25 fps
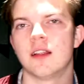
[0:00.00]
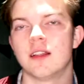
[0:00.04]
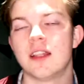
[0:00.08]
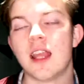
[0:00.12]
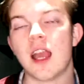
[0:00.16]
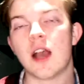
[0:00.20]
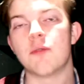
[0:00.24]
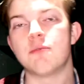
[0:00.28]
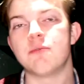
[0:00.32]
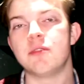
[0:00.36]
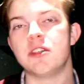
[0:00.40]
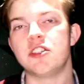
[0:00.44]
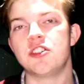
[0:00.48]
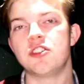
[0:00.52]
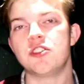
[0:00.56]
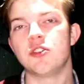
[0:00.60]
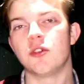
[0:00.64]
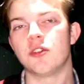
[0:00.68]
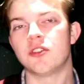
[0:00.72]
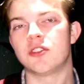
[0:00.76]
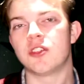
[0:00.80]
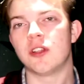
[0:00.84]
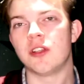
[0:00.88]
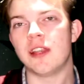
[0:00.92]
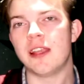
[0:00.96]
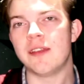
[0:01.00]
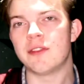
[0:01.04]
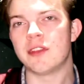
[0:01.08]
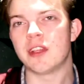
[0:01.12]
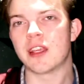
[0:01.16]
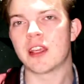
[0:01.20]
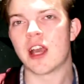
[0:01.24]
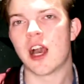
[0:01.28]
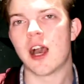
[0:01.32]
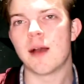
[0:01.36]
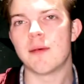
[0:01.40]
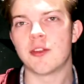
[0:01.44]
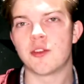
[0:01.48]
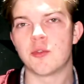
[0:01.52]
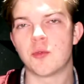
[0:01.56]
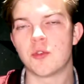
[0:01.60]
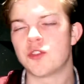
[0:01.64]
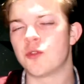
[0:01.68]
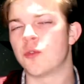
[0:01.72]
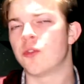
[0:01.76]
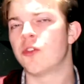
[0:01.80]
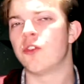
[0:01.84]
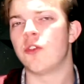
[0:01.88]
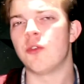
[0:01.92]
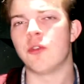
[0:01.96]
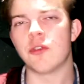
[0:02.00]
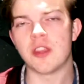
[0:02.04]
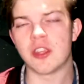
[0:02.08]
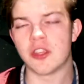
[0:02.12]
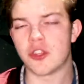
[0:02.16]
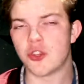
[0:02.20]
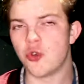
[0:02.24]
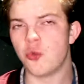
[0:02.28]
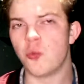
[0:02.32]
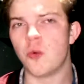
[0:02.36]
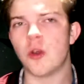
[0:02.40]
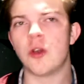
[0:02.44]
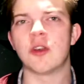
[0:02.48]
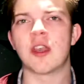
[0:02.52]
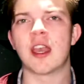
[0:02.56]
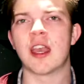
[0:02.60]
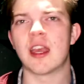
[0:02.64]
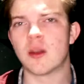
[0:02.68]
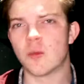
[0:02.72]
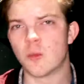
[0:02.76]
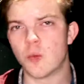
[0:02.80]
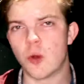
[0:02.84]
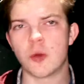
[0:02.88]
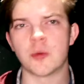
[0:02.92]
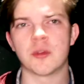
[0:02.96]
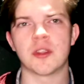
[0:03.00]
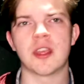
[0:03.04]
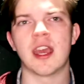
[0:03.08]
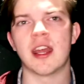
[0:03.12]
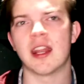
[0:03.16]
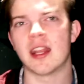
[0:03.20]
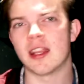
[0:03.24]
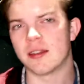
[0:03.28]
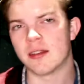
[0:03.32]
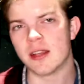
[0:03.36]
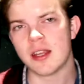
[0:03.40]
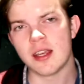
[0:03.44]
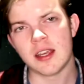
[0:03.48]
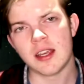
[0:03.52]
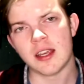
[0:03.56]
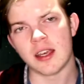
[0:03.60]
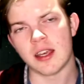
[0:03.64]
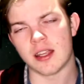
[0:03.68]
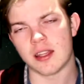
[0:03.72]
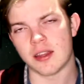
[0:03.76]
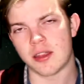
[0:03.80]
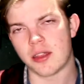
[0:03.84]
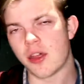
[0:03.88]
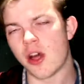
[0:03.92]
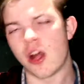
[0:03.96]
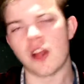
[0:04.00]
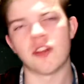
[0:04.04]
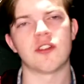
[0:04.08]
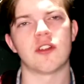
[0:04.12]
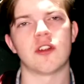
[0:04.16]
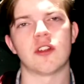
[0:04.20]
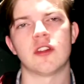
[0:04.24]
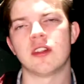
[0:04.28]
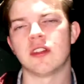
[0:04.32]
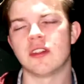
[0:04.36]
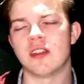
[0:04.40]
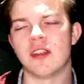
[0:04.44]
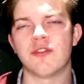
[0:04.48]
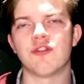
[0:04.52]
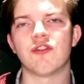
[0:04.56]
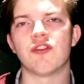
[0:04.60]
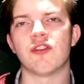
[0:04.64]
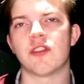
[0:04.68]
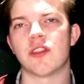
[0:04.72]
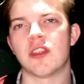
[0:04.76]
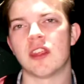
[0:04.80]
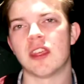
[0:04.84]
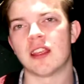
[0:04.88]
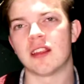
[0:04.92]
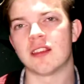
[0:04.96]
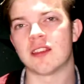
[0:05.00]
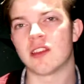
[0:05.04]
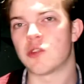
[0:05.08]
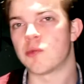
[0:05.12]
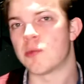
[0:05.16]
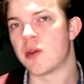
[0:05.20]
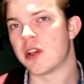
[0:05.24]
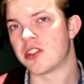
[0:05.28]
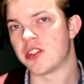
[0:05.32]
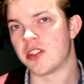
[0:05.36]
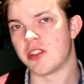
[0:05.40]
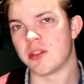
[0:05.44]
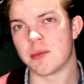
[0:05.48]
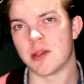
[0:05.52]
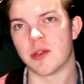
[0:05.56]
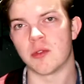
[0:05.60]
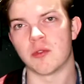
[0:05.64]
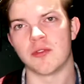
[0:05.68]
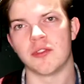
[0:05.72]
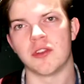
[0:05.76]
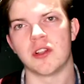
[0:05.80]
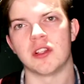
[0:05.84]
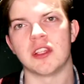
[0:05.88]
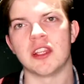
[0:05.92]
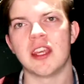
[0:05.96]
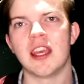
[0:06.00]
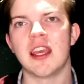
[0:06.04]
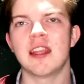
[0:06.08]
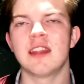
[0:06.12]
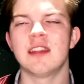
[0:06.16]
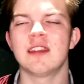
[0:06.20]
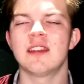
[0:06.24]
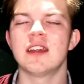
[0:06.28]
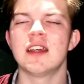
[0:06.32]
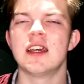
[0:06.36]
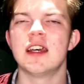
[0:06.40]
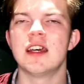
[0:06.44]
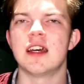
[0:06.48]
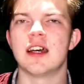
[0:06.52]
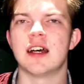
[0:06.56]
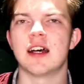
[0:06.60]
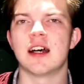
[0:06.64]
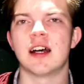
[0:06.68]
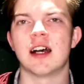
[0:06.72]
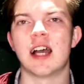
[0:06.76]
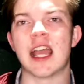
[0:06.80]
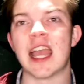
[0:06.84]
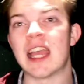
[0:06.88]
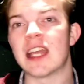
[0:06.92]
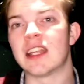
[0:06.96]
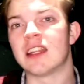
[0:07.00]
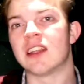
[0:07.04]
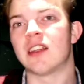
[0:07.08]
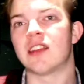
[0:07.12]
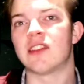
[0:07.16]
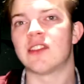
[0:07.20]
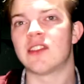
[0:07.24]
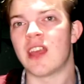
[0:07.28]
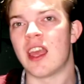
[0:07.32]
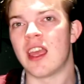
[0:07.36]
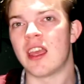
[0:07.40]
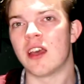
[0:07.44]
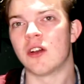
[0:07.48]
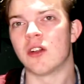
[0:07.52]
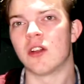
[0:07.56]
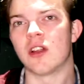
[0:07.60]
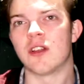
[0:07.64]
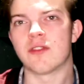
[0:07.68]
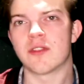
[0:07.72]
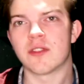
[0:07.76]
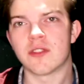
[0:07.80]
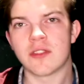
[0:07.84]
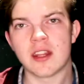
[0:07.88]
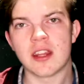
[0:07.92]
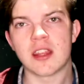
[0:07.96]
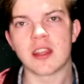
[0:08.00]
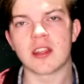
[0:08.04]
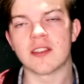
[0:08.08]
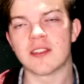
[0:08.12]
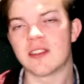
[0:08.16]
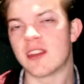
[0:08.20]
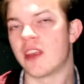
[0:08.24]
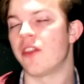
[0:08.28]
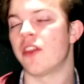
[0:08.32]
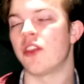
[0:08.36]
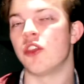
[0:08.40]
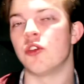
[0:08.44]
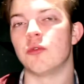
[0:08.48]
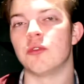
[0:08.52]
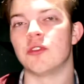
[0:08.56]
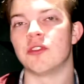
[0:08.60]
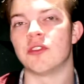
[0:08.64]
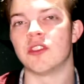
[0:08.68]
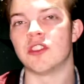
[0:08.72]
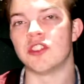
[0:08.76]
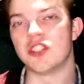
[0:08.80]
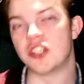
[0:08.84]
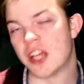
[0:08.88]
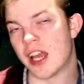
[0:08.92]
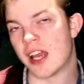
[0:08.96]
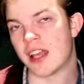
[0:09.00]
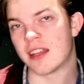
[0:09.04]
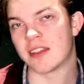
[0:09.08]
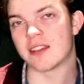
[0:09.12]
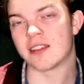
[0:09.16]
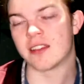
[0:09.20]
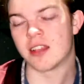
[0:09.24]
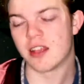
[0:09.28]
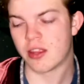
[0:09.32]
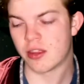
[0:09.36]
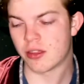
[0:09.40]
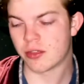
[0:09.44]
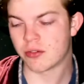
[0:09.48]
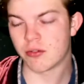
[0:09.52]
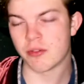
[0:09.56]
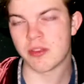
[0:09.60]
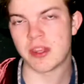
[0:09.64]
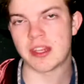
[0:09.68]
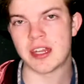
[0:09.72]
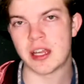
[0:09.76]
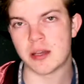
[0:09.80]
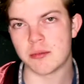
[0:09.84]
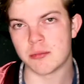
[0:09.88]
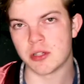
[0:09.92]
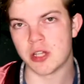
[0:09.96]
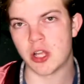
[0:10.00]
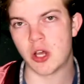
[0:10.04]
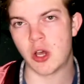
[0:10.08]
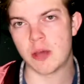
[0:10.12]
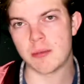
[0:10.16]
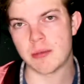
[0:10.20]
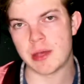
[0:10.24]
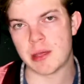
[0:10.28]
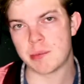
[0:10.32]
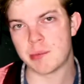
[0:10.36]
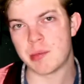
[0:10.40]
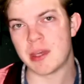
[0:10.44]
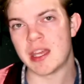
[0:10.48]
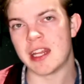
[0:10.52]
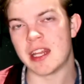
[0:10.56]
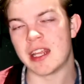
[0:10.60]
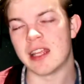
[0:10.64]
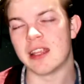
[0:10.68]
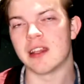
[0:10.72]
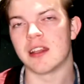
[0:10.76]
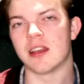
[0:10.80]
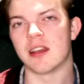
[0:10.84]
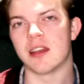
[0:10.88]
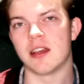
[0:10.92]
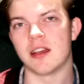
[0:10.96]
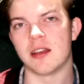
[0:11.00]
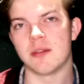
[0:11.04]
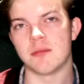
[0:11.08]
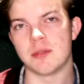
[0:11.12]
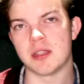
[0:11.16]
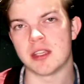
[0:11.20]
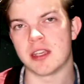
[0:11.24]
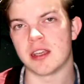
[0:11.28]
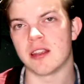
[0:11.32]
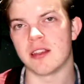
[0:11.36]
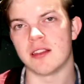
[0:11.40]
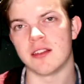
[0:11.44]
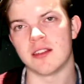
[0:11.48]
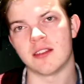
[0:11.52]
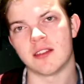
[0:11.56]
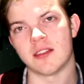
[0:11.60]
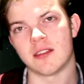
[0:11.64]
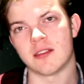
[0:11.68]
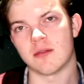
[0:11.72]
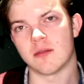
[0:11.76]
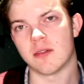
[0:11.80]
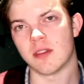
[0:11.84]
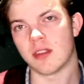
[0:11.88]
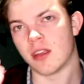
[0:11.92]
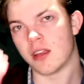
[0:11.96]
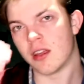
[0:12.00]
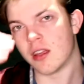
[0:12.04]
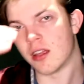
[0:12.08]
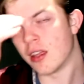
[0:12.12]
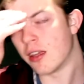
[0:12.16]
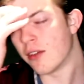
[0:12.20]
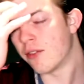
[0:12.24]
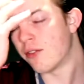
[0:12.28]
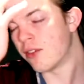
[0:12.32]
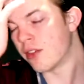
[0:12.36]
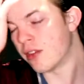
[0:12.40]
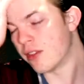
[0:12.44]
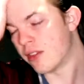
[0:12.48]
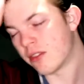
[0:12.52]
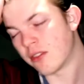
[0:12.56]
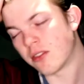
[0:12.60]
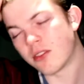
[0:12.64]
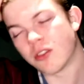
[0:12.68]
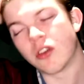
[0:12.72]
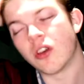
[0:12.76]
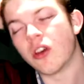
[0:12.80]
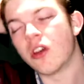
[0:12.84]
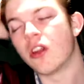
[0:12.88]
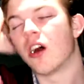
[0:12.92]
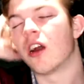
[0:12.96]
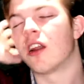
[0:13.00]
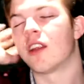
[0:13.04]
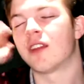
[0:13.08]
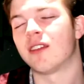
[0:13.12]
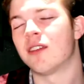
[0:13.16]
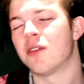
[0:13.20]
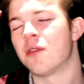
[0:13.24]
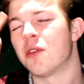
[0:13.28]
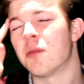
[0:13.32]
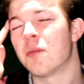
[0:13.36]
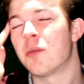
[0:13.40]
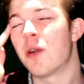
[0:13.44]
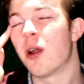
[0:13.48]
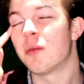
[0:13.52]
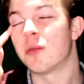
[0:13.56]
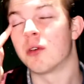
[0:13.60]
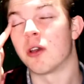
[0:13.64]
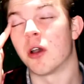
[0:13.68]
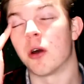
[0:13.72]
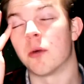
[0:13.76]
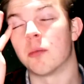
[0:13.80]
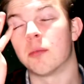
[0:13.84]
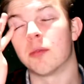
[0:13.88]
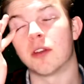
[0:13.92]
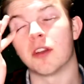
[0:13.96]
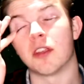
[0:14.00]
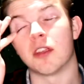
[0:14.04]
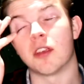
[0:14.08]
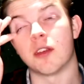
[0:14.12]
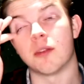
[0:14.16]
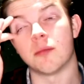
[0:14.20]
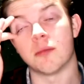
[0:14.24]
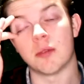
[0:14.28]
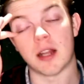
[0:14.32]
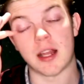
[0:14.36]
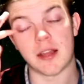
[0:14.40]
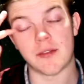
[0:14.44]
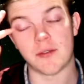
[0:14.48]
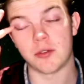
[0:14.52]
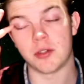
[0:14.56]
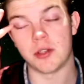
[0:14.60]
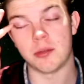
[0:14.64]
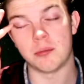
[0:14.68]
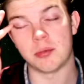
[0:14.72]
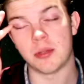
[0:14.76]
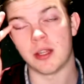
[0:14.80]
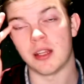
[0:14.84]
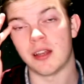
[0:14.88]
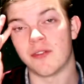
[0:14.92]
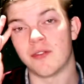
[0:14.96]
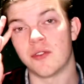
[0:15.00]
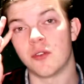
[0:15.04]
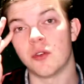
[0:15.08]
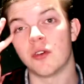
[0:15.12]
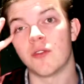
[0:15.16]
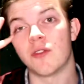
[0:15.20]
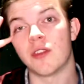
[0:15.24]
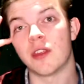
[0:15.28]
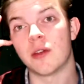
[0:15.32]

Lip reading: Now, be sure to leave in the comments which ones you think you will get and won't get, and thoughts on different things, especially the big reveal at the end, and the sale. If there's anything on sale that you would suggest, throw that down below. I might pin it because if it's good, honestly, they're probably all pretty good, but I've only played a few of